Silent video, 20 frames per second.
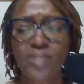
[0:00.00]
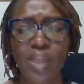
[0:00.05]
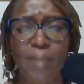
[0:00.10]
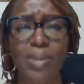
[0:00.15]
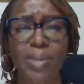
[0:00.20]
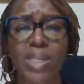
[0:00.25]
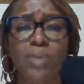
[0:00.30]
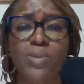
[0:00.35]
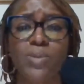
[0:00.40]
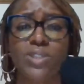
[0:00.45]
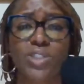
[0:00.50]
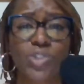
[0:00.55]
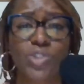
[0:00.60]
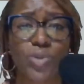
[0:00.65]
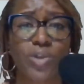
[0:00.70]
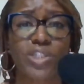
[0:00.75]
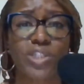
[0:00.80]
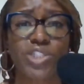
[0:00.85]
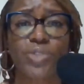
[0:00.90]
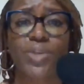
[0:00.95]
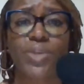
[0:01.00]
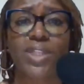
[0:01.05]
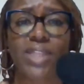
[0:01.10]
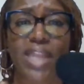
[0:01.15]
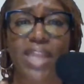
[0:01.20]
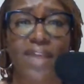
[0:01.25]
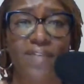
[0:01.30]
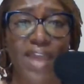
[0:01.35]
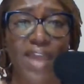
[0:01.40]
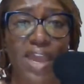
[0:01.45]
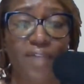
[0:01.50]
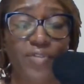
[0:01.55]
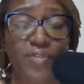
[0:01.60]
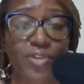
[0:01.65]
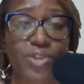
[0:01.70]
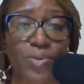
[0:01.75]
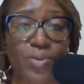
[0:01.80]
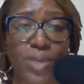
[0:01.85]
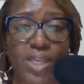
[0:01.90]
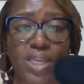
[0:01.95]
but it was a storage unit that I've had
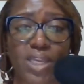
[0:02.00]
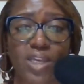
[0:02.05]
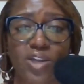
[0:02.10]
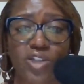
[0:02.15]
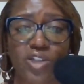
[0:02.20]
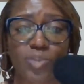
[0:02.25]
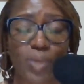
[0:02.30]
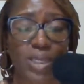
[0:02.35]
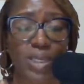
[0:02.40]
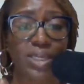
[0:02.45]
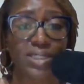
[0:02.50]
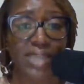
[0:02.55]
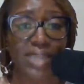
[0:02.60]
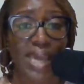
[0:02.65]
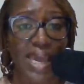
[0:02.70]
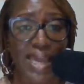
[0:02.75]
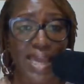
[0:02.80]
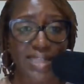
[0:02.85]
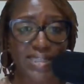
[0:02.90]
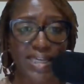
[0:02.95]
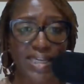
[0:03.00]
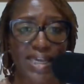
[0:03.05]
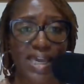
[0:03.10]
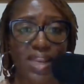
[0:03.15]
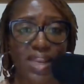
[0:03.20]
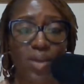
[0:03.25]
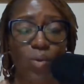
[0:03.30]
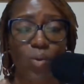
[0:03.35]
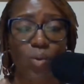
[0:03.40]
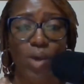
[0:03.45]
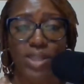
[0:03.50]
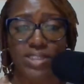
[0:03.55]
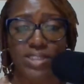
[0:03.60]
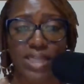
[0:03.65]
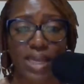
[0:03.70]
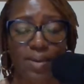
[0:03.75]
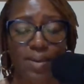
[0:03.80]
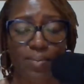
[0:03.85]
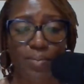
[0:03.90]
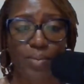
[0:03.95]
for 3 years because I had to get it once
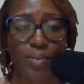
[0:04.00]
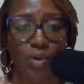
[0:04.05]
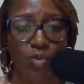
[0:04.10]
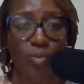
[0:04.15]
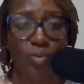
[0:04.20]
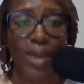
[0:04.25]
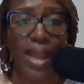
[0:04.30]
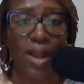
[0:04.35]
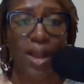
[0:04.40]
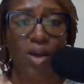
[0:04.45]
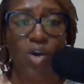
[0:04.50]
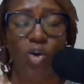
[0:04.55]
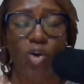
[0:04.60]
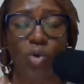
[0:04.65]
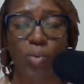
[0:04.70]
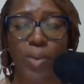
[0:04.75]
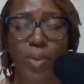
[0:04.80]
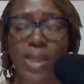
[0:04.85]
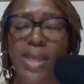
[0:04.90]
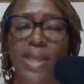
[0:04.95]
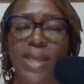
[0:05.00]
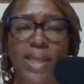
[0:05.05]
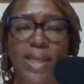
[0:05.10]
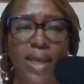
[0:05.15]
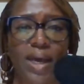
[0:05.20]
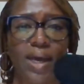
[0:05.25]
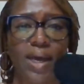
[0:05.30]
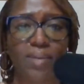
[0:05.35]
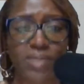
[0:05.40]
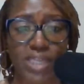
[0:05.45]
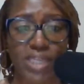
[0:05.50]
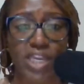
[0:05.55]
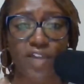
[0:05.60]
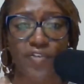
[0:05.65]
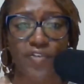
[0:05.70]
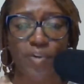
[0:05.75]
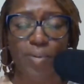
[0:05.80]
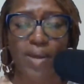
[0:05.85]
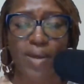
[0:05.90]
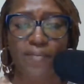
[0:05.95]
I moved back home to care
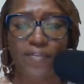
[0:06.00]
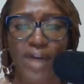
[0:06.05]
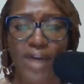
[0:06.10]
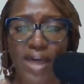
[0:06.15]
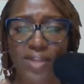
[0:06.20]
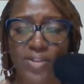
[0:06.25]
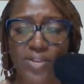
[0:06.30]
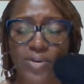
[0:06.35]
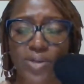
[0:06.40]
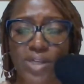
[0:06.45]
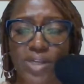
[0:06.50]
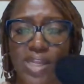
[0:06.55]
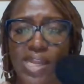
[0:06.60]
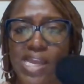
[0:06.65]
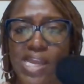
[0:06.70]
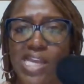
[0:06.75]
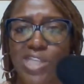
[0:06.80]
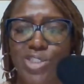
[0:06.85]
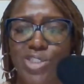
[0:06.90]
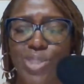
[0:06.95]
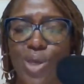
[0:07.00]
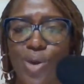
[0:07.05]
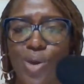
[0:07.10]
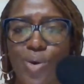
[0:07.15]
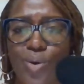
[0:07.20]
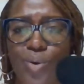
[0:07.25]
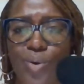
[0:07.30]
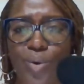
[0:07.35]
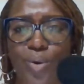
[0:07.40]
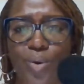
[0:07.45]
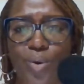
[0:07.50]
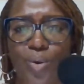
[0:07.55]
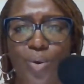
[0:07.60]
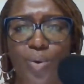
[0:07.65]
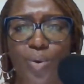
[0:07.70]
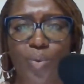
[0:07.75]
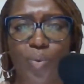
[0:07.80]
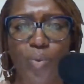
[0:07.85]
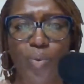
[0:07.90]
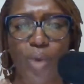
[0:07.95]
for my father. So
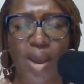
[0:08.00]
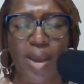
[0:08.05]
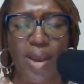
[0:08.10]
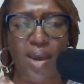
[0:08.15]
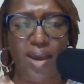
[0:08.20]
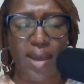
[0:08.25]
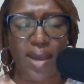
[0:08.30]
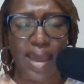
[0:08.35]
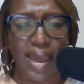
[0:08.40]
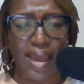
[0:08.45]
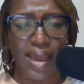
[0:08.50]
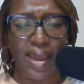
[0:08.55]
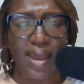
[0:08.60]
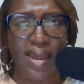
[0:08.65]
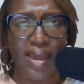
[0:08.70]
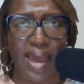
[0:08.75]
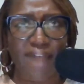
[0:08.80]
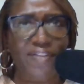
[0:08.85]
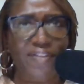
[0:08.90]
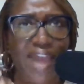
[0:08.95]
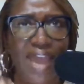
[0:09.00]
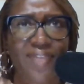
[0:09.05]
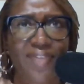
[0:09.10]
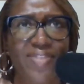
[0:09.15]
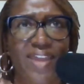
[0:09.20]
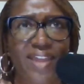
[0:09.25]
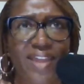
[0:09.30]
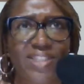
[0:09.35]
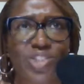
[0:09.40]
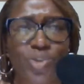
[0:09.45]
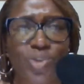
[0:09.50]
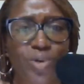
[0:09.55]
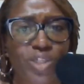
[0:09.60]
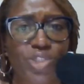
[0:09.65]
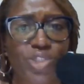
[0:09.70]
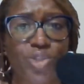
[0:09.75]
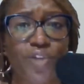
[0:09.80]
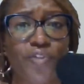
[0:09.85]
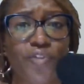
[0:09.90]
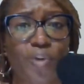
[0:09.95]
I've had that
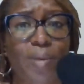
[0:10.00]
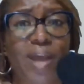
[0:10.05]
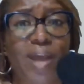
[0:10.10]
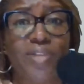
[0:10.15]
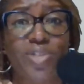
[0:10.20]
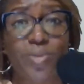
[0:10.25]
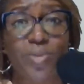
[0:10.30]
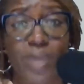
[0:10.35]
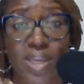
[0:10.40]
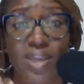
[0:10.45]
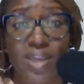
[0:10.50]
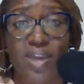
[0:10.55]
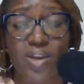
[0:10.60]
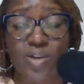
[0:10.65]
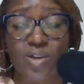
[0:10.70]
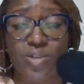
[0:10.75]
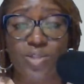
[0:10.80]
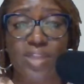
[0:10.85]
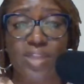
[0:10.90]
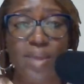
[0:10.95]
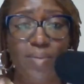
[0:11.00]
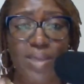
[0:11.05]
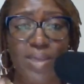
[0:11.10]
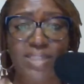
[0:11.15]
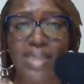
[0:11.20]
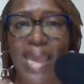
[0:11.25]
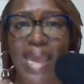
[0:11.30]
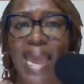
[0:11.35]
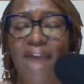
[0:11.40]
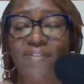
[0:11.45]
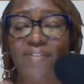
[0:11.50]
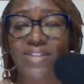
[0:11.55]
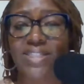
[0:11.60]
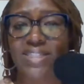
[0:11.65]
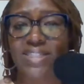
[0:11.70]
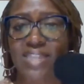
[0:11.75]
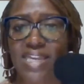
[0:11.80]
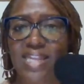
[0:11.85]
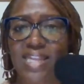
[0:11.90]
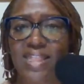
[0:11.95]
storage unit for about 3 years. So that means I haven't
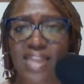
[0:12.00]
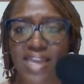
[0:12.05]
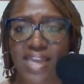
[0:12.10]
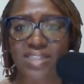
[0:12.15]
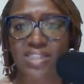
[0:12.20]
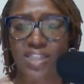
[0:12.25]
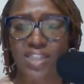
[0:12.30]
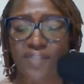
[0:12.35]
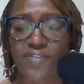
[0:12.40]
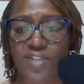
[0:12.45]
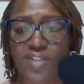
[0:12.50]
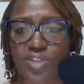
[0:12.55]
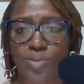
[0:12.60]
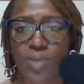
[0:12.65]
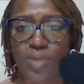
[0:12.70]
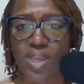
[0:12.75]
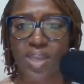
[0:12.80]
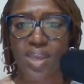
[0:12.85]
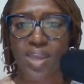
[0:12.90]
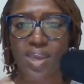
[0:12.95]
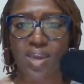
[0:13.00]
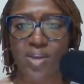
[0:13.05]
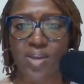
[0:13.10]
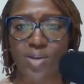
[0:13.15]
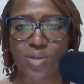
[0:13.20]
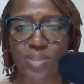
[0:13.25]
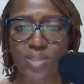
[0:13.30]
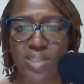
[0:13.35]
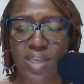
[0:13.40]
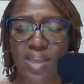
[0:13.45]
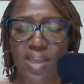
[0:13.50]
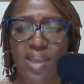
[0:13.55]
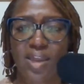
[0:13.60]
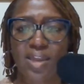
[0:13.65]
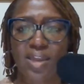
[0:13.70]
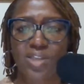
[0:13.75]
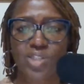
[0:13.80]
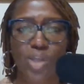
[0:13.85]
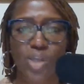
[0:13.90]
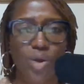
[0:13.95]
seen that stuff in 3 years.
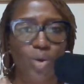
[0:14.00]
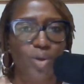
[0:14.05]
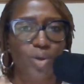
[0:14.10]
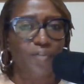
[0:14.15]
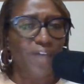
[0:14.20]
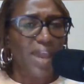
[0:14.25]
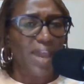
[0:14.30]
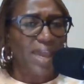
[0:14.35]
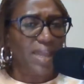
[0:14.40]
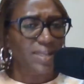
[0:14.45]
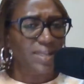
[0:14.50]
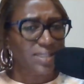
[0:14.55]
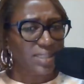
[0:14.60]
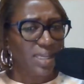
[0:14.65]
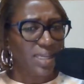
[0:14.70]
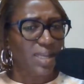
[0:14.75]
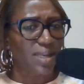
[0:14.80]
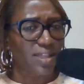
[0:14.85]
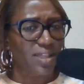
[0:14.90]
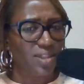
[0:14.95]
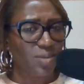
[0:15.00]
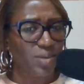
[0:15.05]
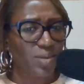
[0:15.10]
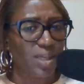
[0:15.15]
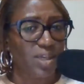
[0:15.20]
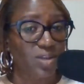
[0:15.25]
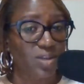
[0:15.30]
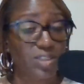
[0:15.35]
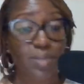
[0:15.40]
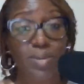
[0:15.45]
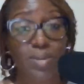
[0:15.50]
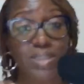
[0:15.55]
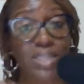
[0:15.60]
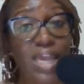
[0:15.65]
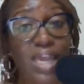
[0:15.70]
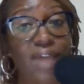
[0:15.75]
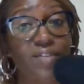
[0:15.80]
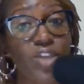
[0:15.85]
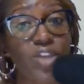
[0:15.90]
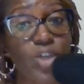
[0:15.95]
So if I hadn't seen it in 3 years, that means
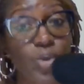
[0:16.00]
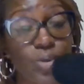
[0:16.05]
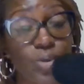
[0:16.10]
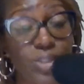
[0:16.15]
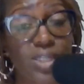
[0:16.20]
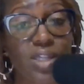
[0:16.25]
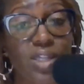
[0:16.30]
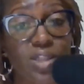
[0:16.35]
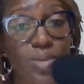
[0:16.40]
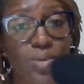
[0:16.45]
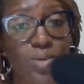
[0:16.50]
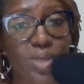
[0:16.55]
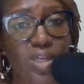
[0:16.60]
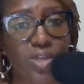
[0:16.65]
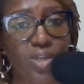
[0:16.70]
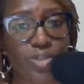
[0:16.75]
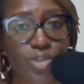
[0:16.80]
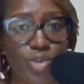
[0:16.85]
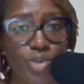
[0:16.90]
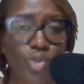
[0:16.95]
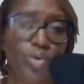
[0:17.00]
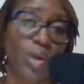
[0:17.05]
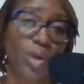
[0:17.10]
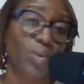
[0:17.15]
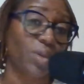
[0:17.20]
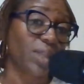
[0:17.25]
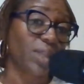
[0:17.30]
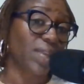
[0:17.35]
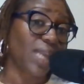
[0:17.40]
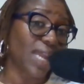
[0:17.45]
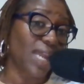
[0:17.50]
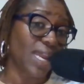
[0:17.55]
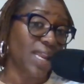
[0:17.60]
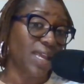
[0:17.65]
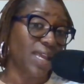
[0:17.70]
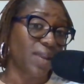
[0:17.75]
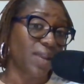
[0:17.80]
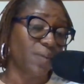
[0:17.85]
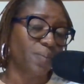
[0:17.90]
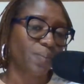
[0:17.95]
I haven't used it in 3 years. So do I really
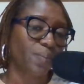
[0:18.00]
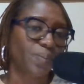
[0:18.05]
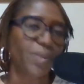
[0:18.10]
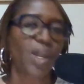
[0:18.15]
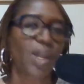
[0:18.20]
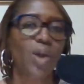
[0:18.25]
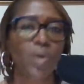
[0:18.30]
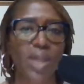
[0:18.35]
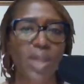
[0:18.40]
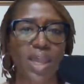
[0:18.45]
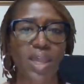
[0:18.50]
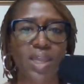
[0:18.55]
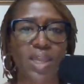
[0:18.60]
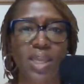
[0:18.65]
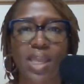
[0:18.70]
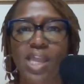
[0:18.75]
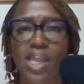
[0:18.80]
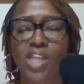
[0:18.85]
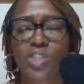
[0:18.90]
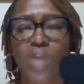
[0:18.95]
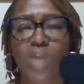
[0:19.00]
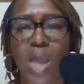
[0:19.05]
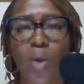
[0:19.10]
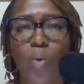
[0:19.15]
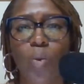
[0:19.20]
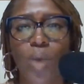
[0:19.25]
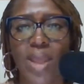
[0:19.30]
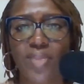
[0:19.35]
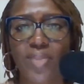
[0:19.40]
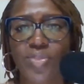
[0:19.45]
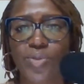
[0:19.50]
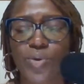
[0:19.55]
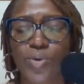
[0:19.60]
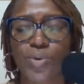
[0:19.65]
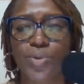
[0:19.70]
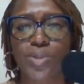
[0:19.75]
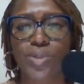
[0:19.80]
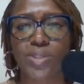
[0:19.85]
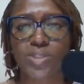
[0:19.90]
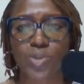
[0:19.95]
need it? Okay. So I went
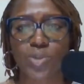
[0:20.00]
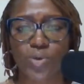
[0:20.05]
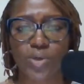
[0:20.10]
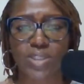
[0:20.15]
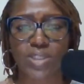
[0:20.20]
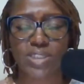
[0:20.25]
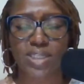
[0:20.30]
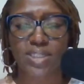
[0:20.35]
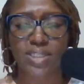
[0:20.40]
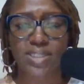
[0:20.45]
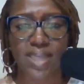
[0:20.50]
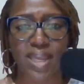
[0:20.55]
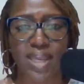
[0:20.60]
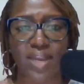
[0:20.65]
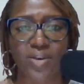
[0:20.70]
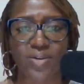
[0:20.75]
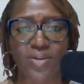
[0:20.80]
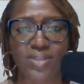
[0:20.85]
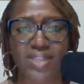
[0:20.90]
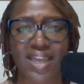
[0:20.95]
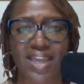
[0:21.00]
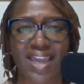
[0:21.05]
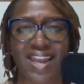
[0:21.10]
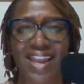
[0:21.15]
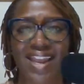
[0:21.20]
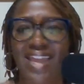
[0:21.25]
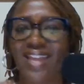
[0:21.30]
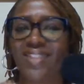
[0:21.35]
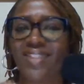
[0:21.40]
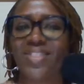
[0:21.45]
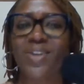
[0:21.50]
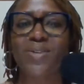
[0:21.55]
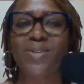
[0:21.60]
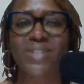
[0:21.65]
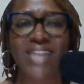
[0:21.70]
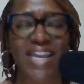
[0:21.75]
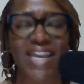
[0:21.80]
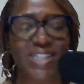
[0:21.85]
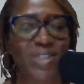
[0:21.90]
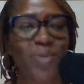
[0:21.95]
through the storage containers, and there
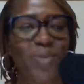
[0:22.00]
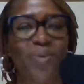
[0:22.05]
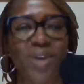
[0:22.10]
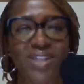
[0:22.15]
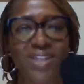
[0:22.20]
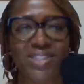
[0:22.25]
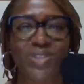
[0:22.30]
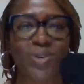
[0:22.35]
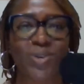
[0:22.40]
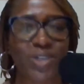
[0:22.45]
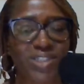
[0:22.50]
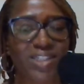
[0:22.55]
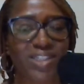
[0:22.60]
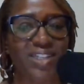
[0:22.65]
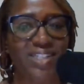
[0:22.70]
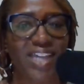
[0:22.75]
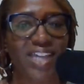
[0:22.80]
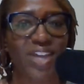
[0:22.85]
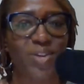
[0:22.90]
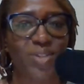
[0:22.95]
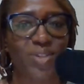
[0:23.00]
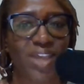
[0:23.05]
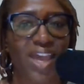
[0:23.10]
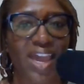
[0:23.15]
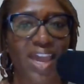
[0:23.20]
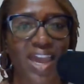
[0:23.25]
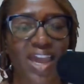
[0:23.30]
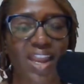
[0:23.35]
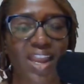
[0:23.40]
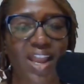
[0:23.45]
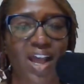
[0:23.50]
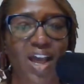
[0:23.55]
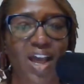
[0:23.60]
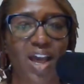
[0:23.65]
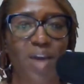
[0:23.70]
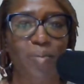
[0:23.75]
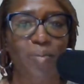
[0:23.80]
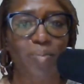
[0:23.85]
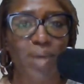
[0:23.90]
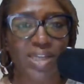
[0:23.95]
was actually one storage container that had
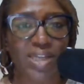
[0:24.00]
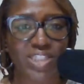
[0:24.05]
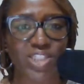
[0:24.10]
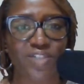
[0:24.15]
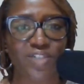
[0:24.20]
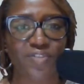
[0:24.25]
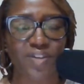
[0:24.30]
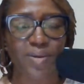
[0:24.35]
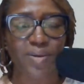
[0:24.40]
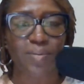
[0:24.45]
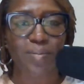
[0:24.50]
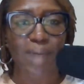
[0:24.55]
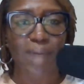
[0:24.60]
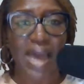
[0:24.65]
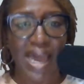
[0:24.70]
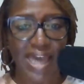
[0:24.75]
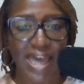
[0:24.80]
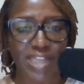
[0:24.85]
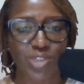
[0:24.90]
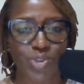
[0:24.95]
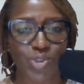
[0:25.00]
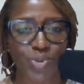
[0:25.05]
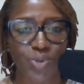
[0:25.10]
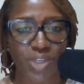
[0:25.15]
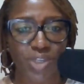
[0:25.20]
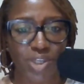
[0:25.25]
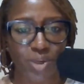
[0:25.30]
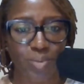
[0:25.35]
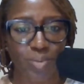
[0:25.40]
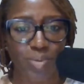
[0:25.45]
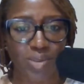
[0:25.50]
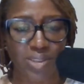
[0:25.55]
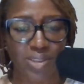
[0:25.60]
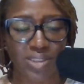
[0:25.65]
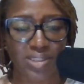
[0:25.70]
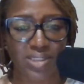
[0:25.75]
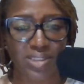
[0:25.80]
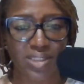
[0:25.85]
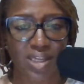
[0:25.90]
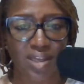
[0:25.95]
a bunch of my high school
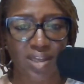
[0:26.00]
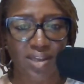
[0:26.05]
yearbooks.